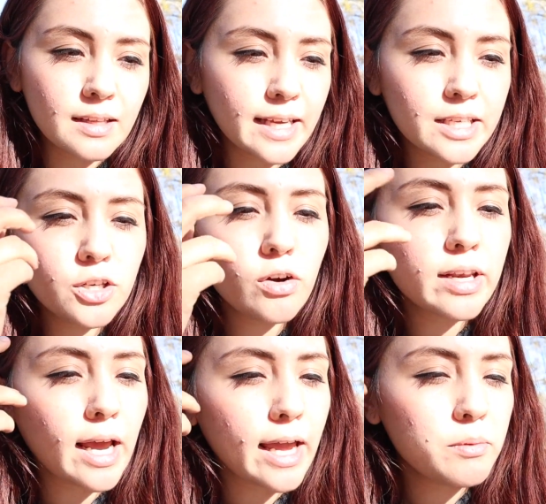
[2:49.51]
like, you know,
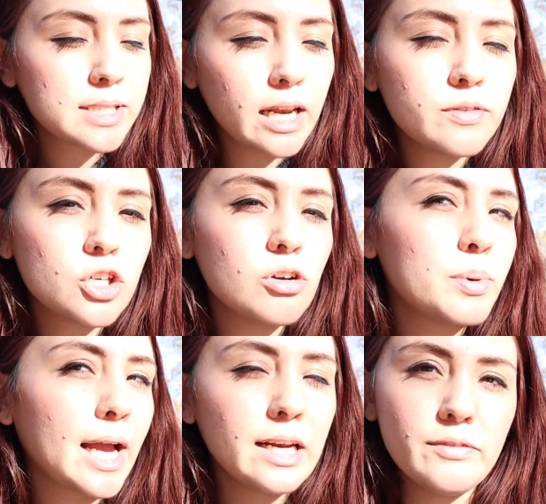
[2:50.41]
and it was kind of a joke,
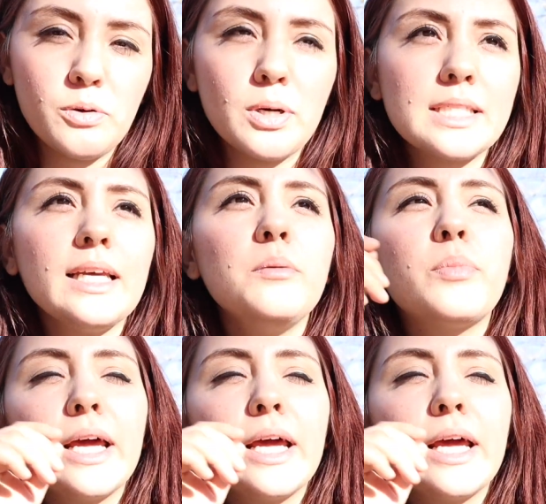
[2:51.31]
but kind of it wasn't.